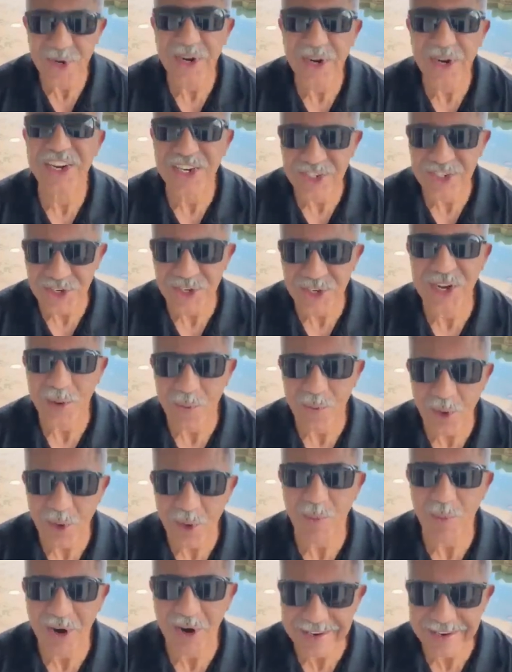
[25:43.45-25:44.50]
I've seen as high as
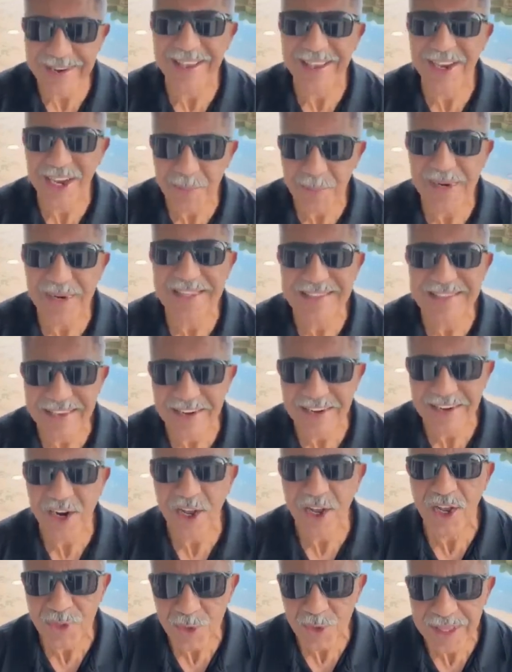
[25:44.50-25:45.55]
20 fold.
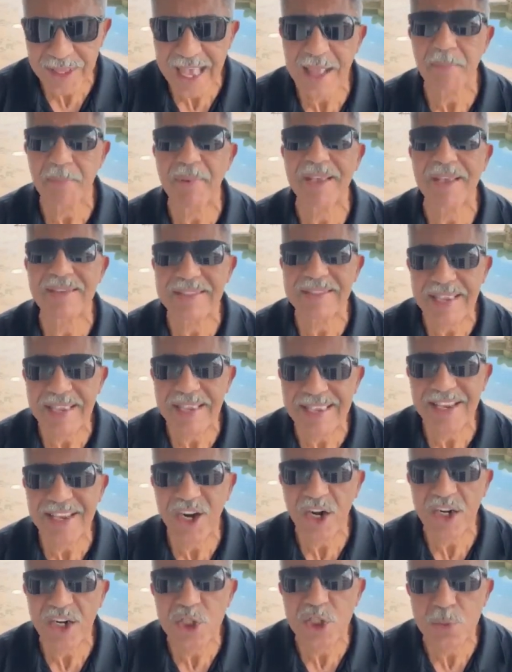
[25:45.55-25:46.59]
We spend,
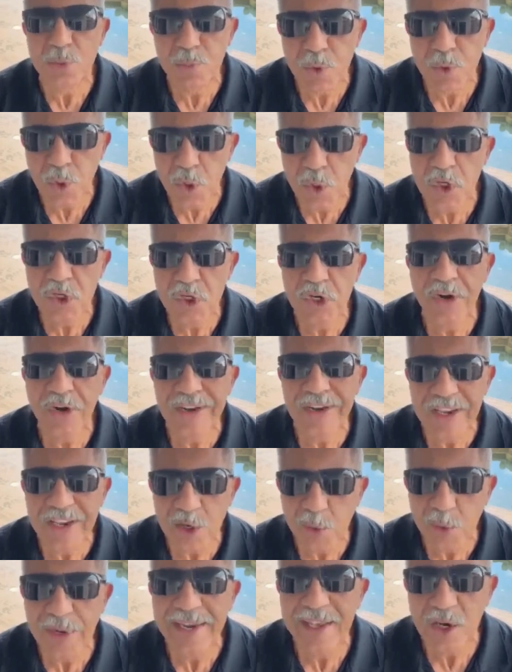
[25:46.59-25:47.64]
I don't know, $13,
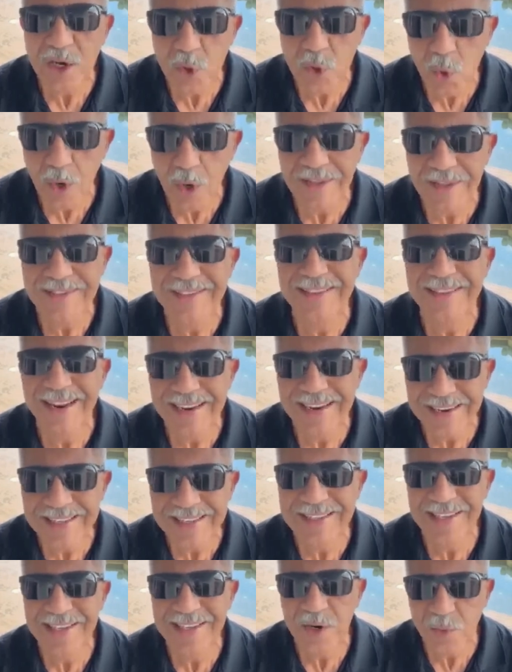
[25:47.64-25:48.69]
$14 on our
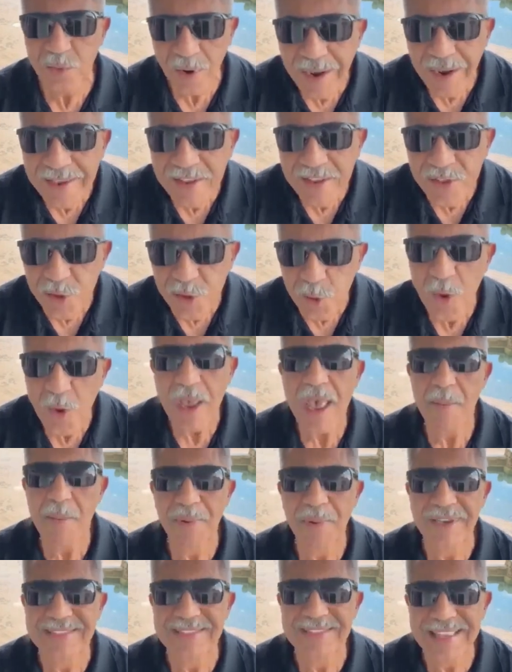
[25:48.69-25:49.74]
greens for an example,
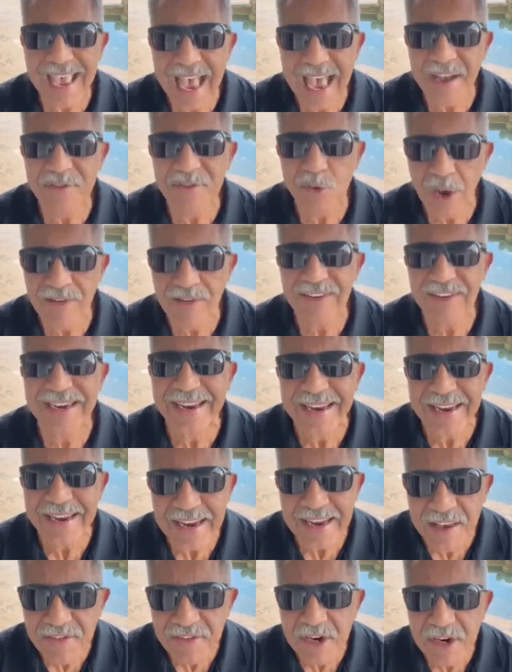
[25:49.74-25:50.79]
sell it to you all for
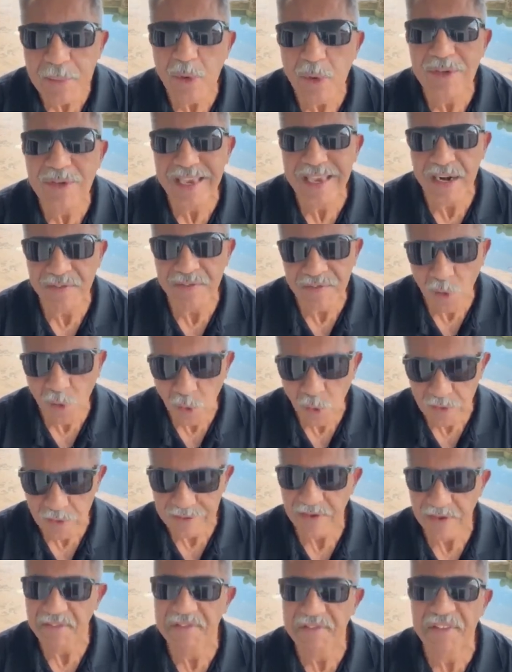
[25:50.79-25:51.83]
18. We
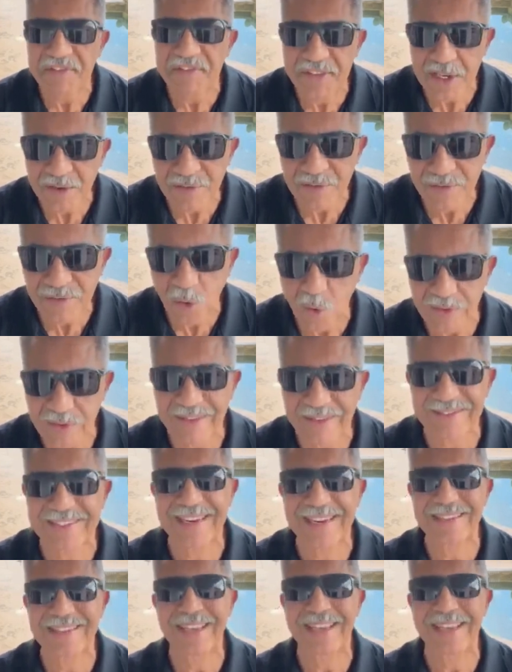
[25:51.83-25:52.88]
barely make money on
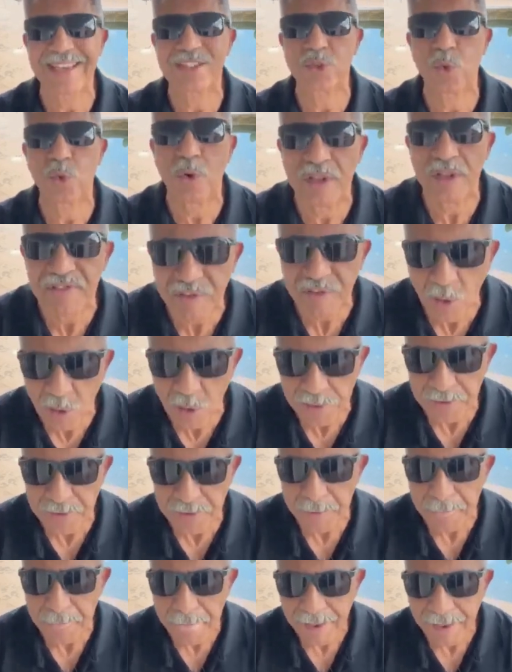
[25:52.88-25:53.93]
it. Why? Because
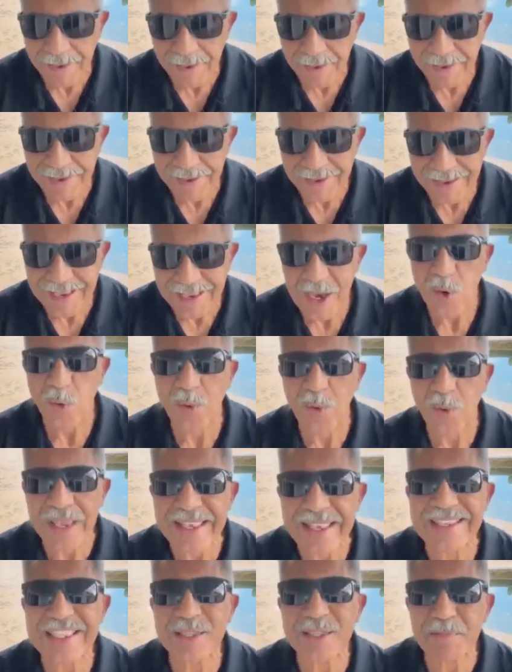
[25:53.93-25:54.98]
we want you to stay on
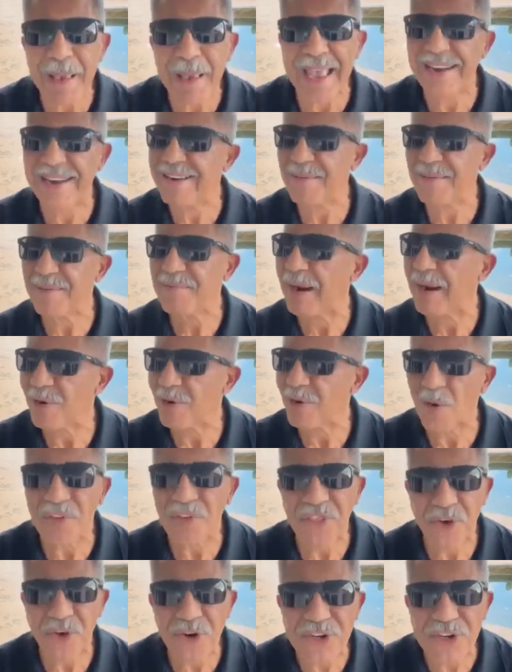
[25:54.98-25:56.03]
it. And who do you get
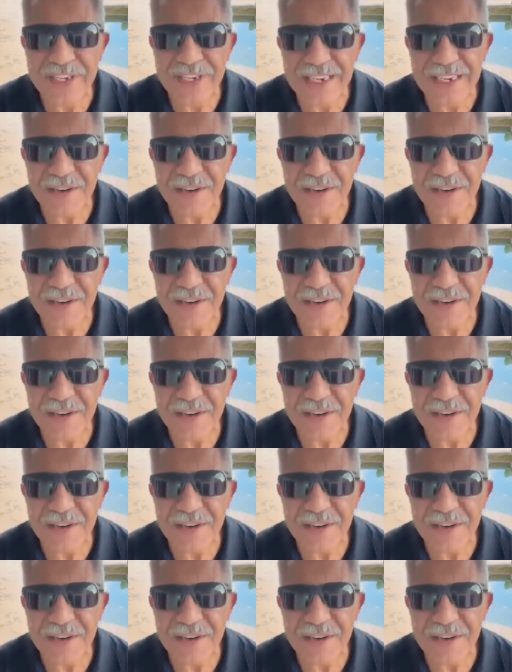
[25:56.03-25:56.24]
trained by?